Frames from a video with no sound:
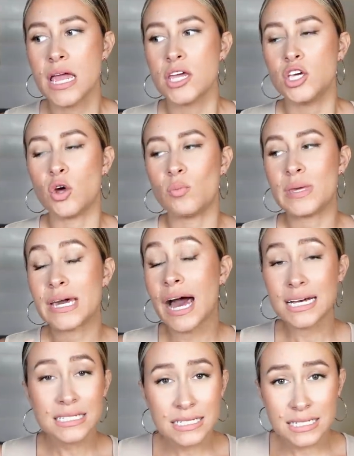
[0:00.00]
you know,
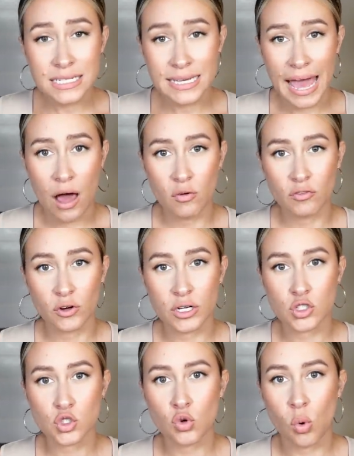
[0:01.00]
because it doesn't count for a
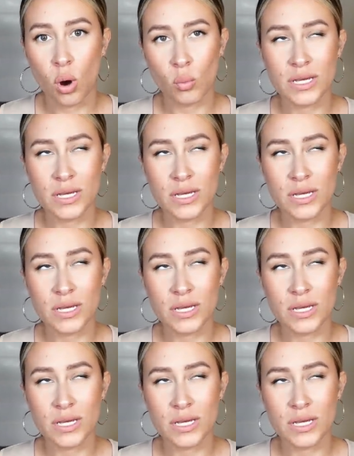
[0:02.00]
score,